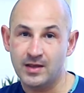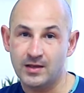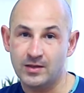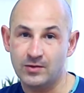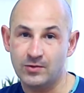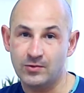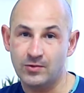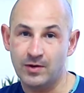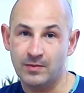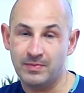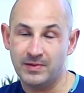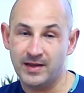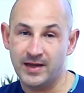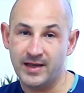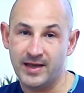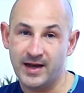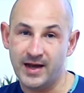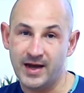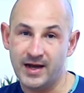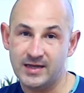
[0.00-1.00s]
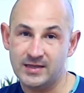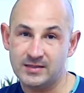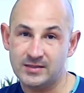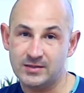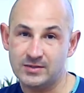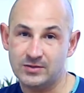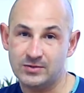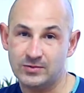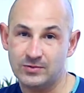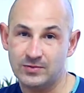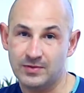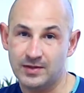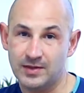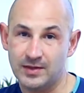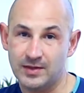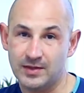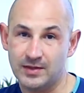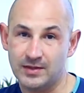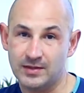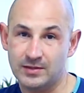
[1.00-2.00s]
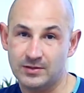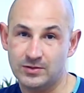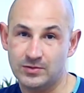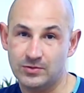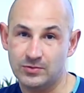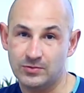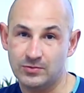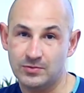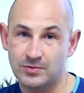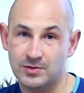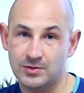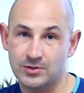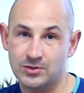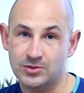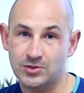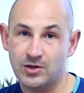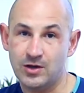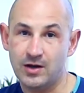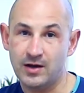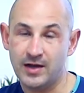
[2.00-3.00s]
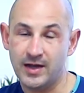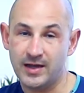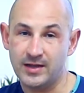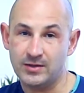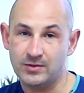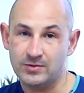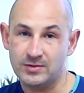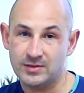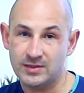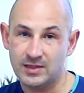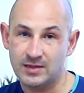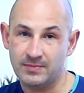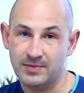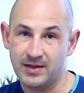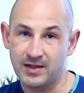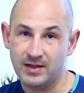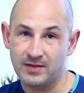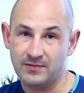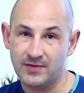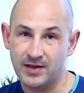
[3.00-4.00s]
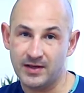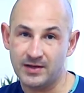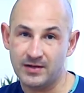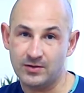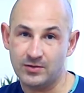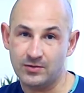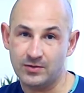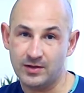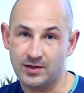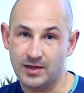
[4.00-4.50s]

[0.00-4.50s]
you apply ice to the jaw and you sleep elevated on a